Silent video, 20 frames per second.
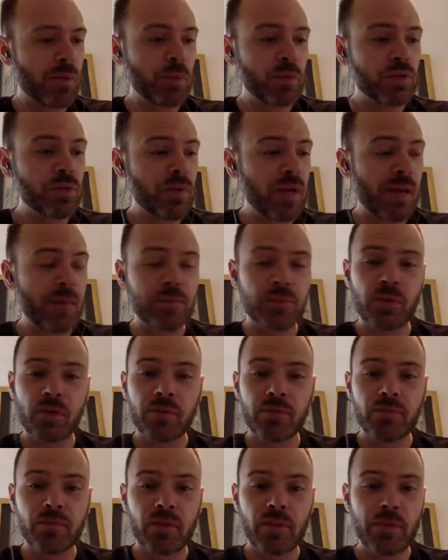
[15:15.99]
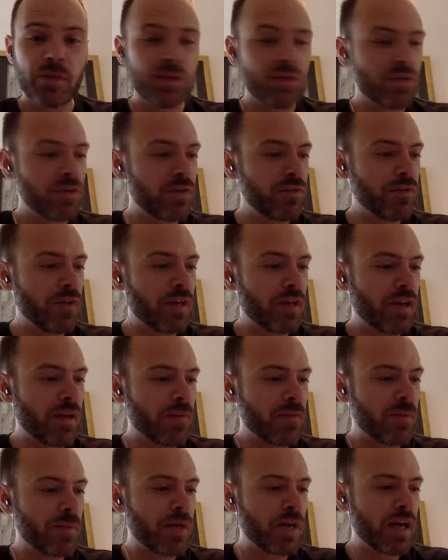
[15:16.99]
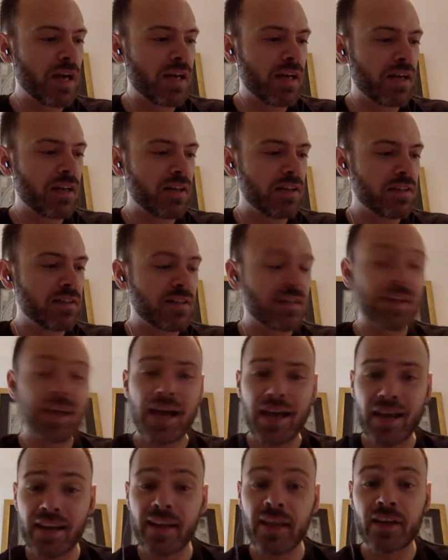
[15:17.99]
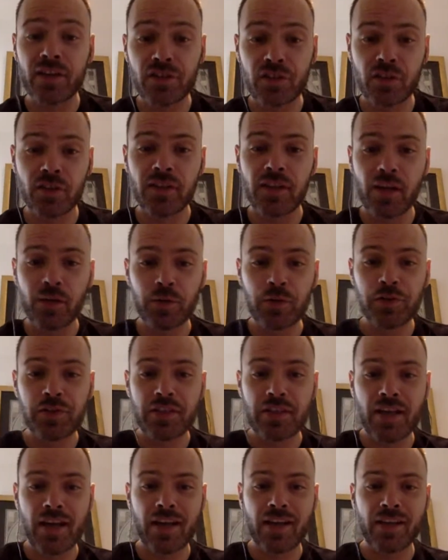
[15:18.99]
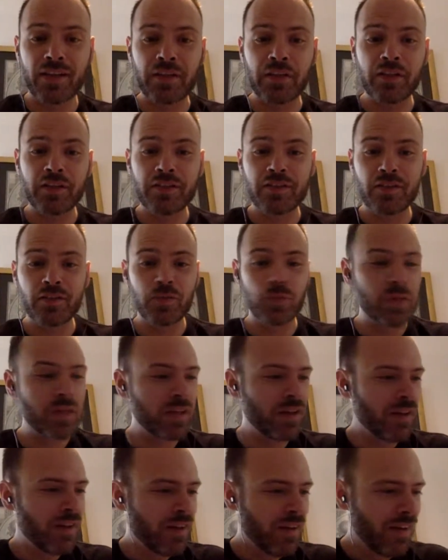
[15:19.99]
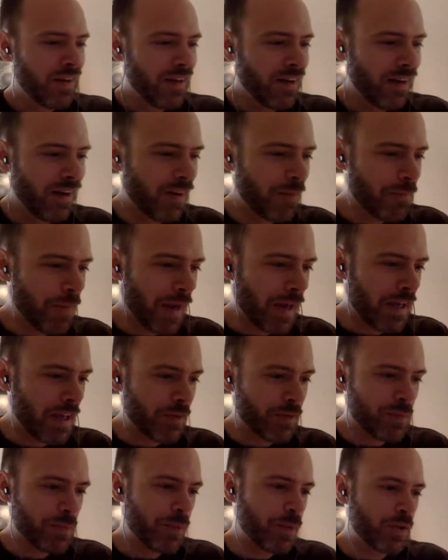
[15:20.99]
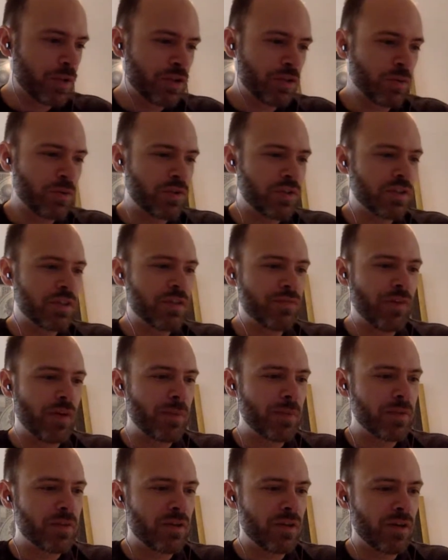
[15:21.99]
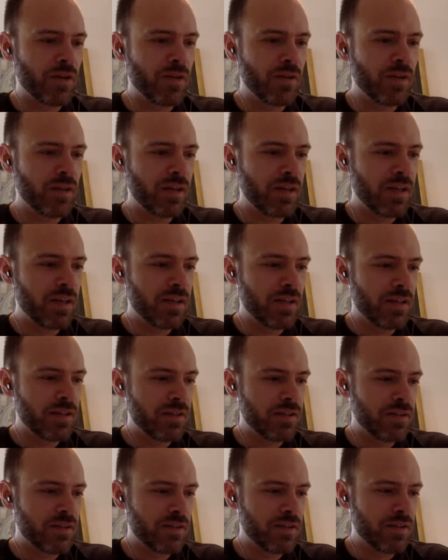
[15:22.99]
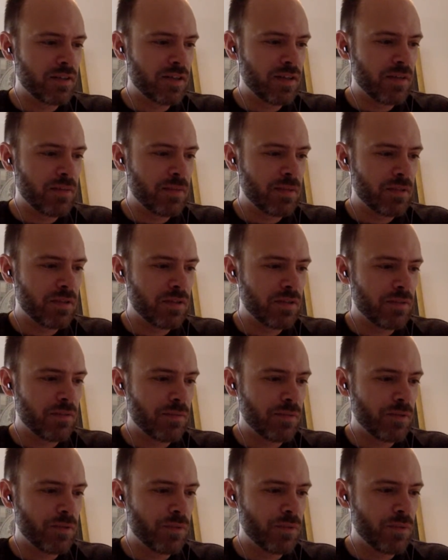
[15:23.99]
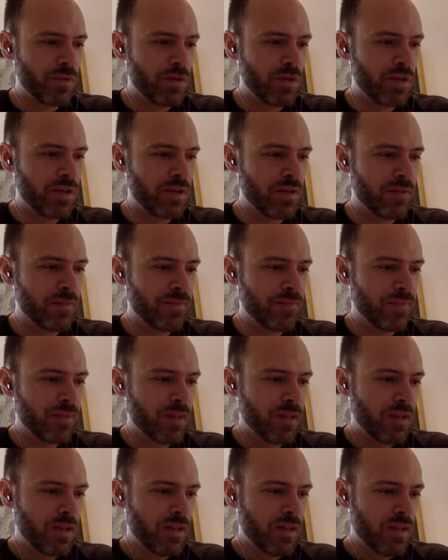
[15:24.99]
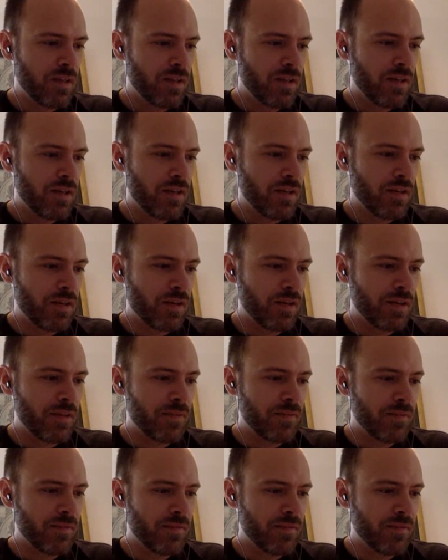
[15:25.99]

But we'll see what happens with them. It'd be interesting to find out. Number 9 on the list, of 9 actually. I only see 9 on the list this week. Mining report shows 65%. Oh, and that's the same as number 1. All right.